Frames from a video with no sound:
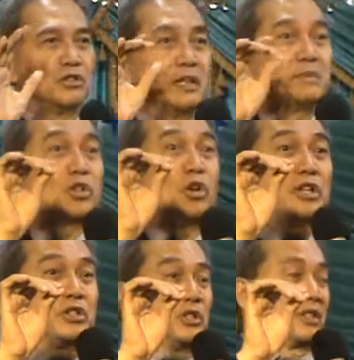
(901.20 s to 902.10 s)
give
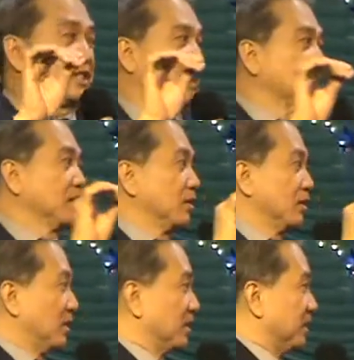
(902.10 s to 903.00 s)
toy to your son or
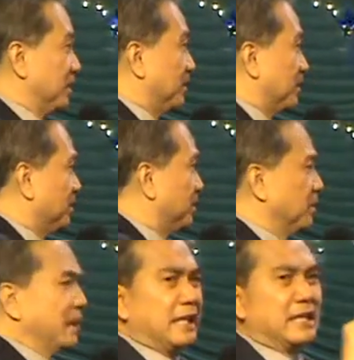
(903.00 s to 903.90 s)
daughter
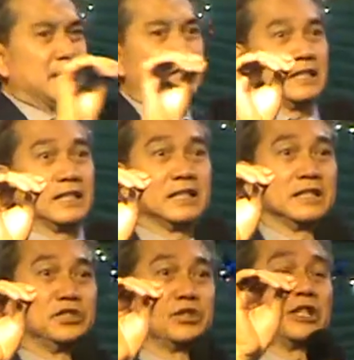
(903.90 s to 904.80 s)
or anything
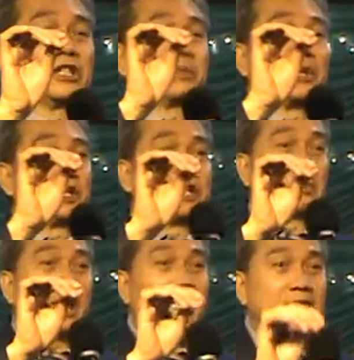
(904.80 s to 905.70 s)
during their birthday,
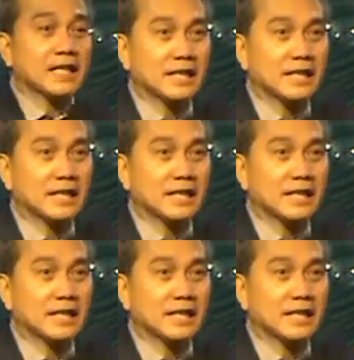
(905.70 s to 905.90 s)
right?